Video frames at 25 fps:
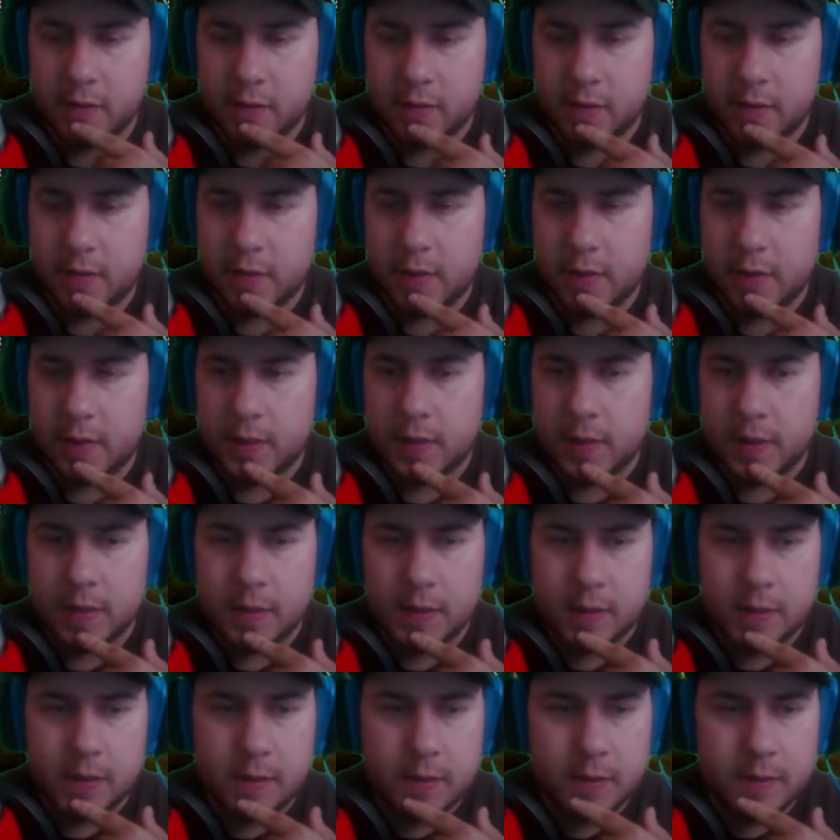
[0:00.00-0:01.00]

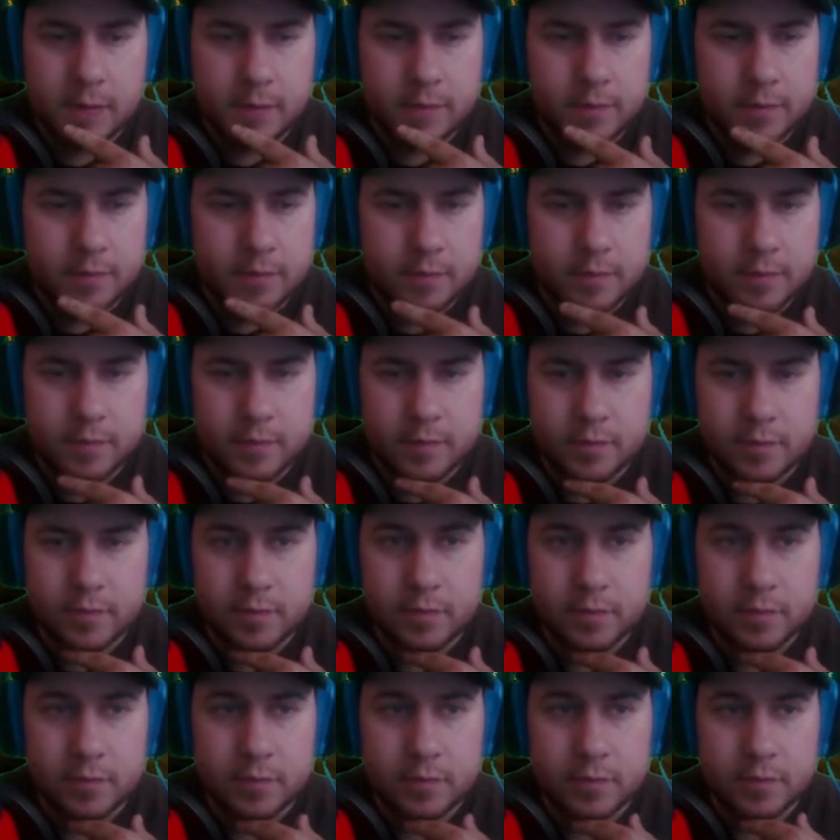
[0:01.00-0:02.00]

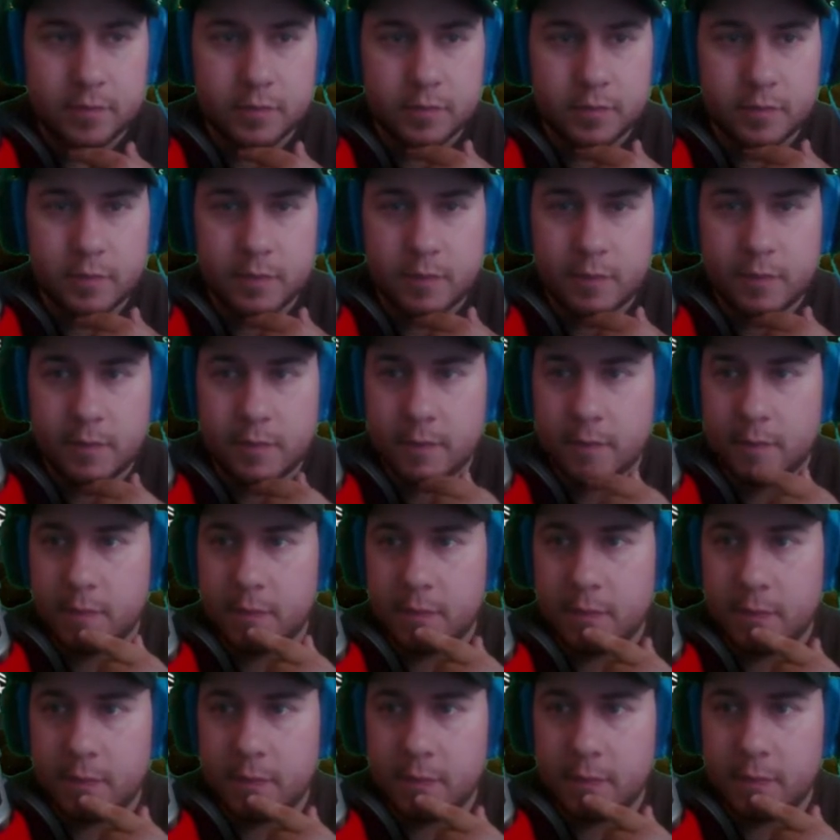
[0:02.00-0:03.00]

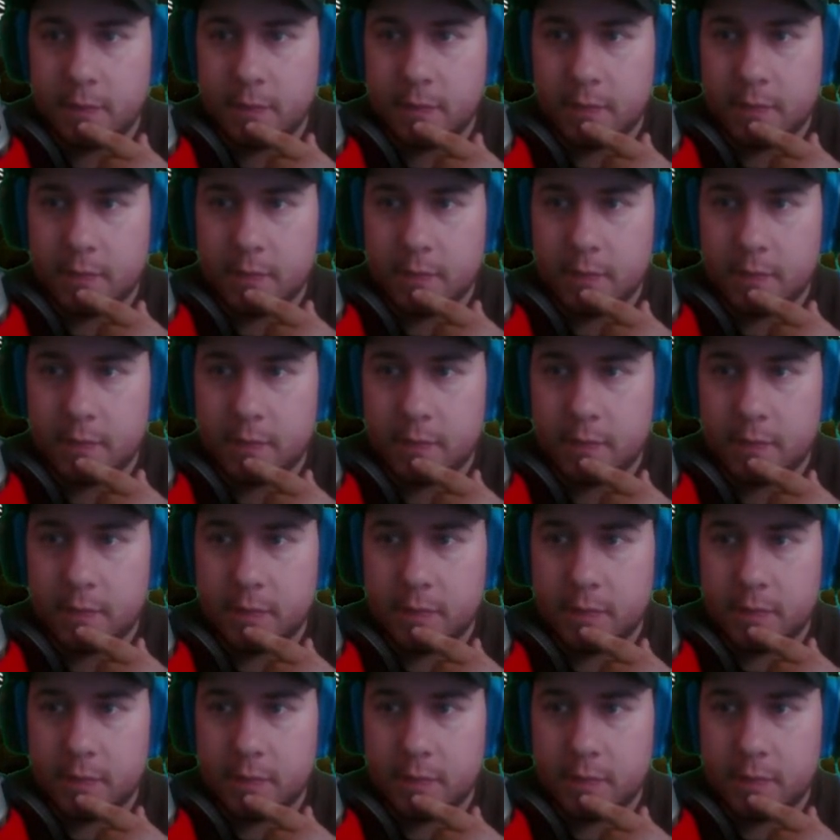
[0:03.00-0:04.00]

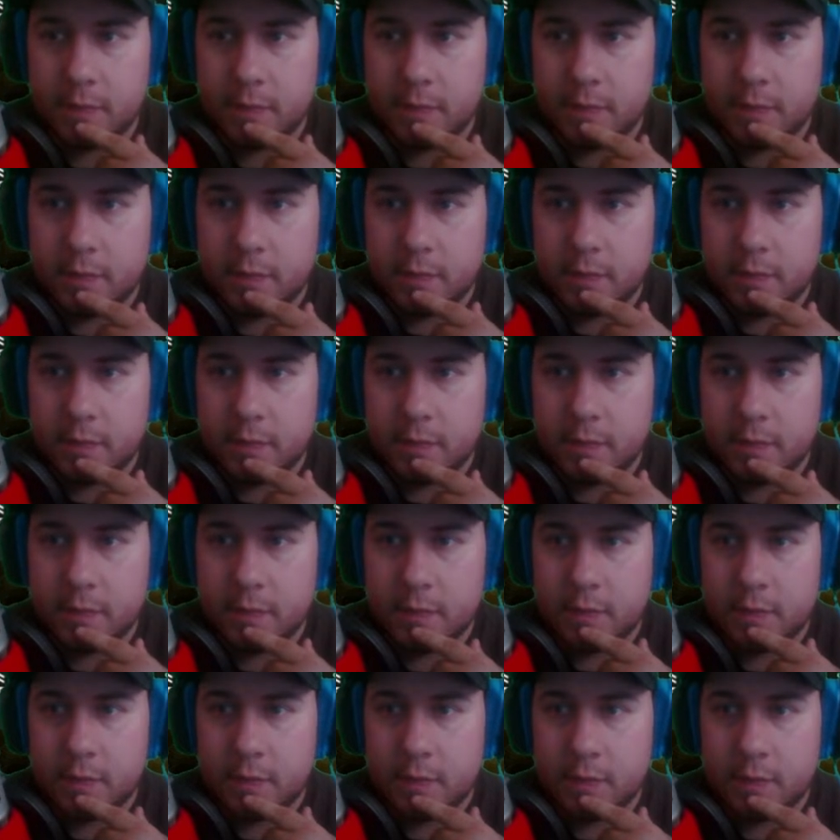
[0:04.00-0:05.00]

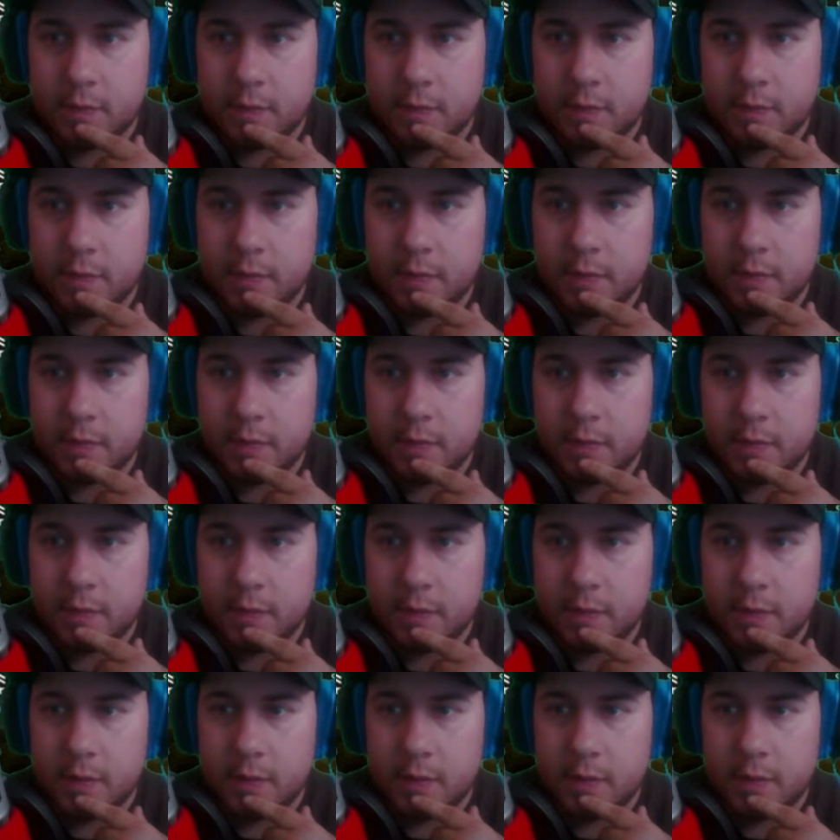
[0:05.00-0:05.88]
Nothing is said.